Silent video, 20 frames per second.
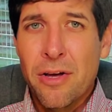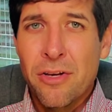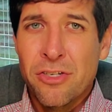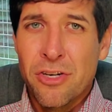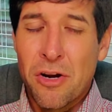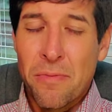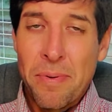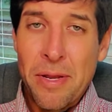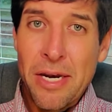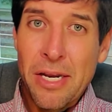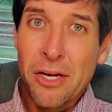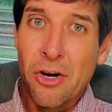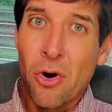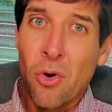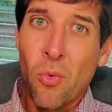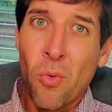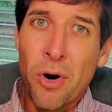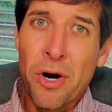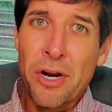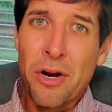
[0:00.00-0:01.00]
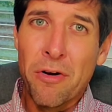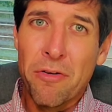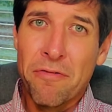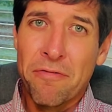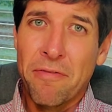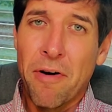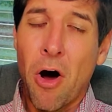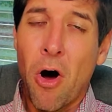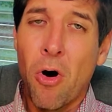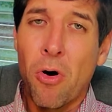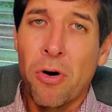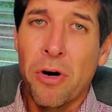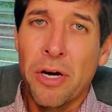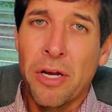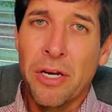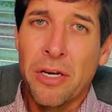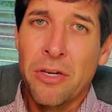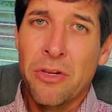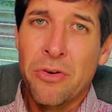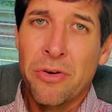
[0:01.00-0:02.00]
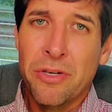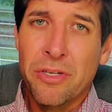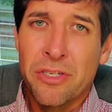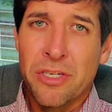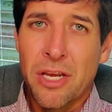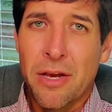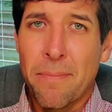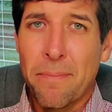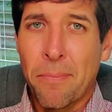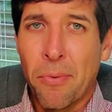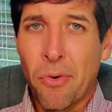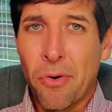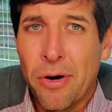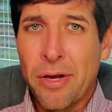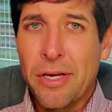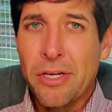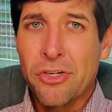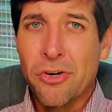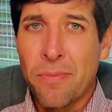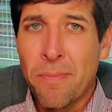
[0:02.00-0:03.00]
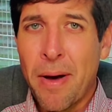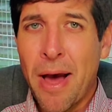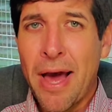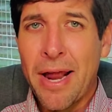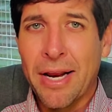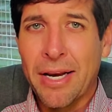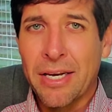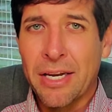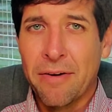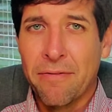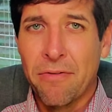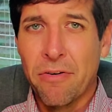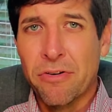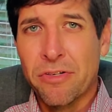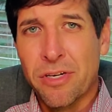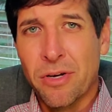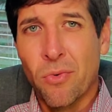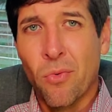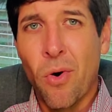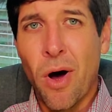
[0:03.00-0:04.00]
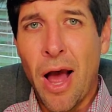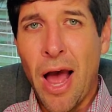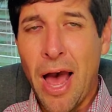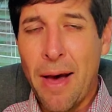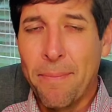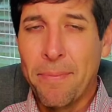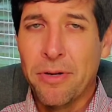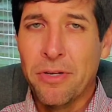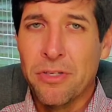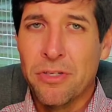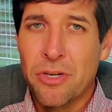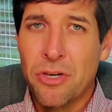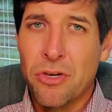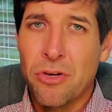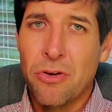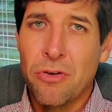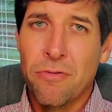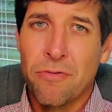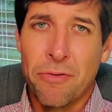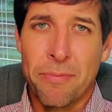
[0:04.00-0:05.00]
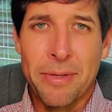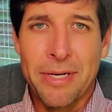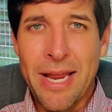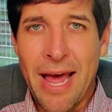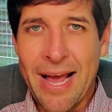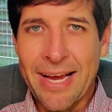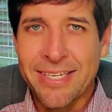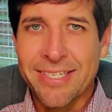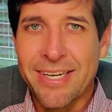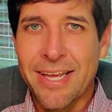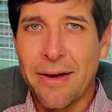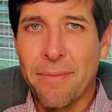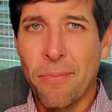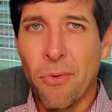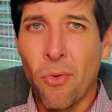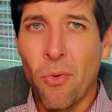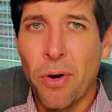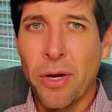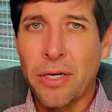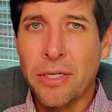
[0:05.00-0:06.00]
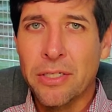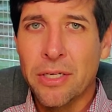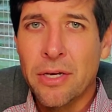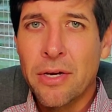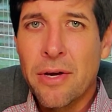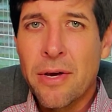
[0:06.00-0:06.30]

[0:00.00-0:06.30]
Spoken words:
So depending on where you're falling, you could see a pretty dramatic difference in what happens to you from a tax standpoint.